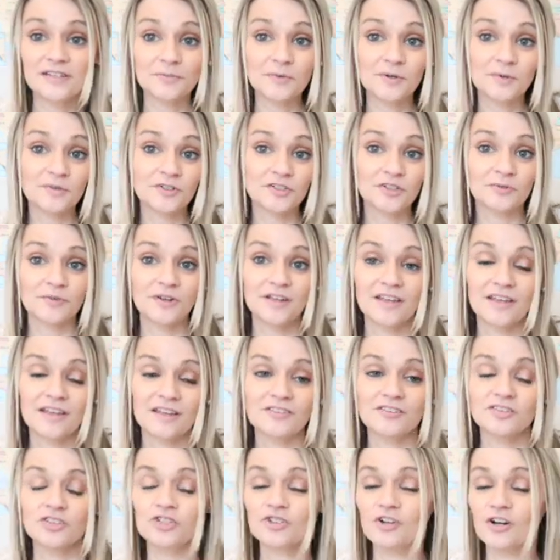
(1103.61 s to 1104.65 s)
and we were
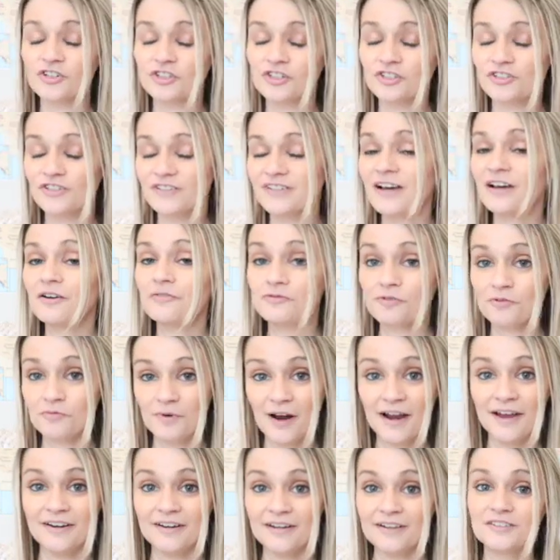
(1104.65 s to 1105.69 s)
doing structure and style for
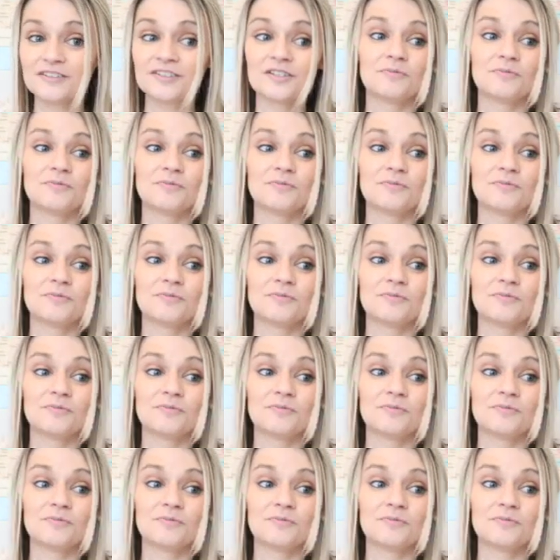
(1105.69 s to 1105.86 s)
writing.